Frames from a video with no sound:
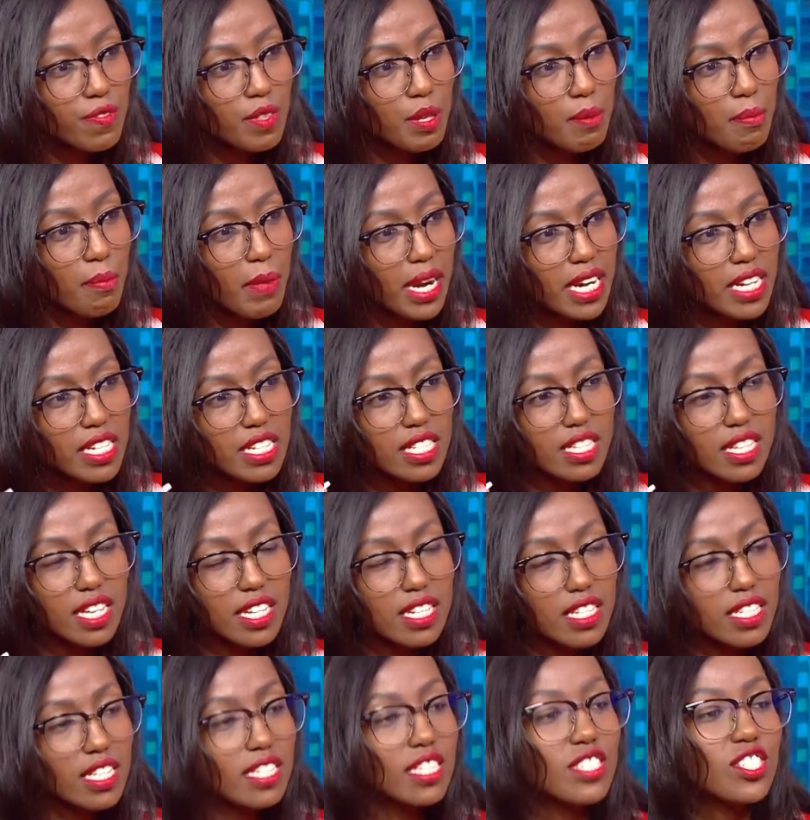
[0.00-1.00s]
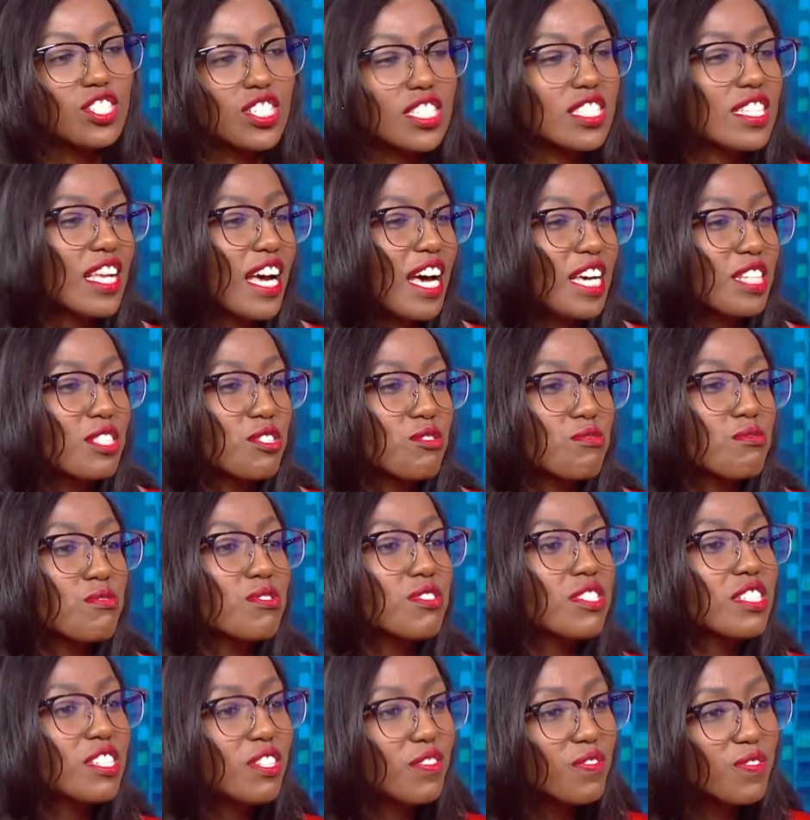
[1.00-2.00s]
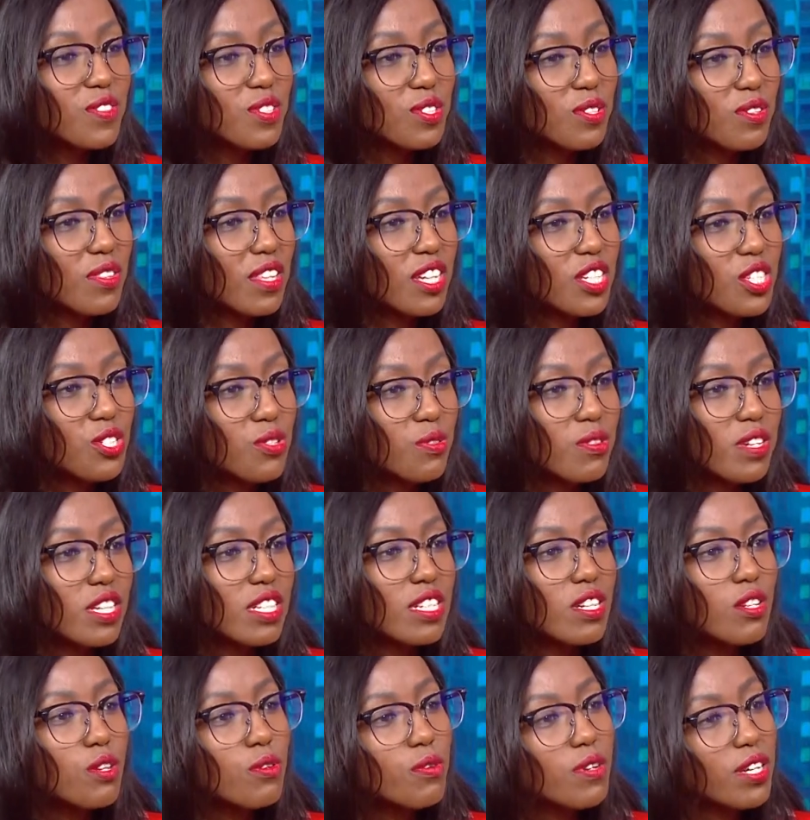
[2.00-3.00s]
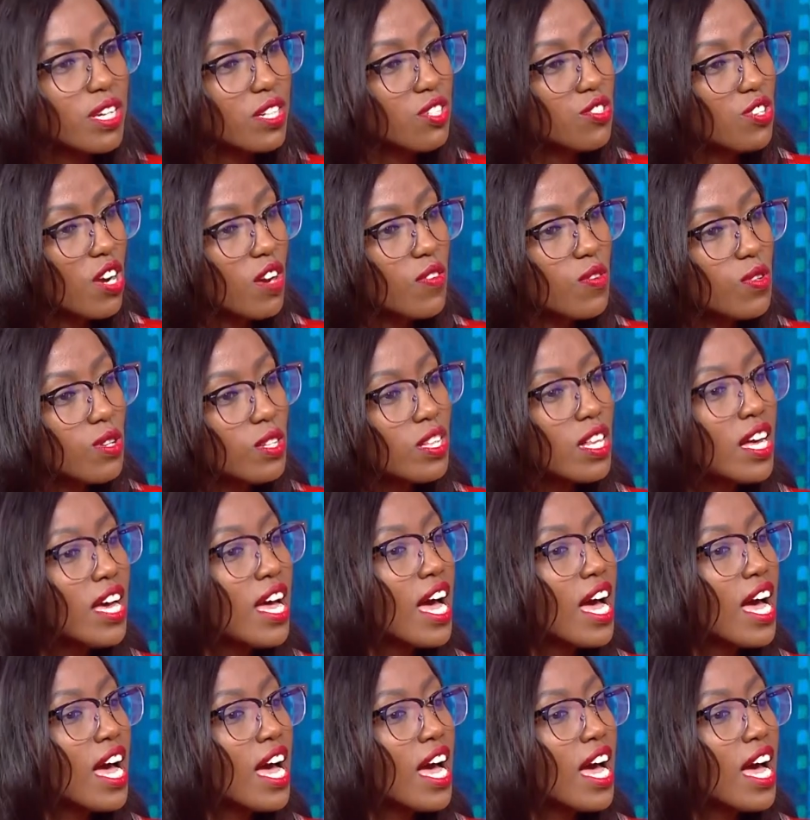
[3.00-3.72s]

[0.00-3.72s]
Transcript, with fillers: The mindset just has to shift so that you can look at travel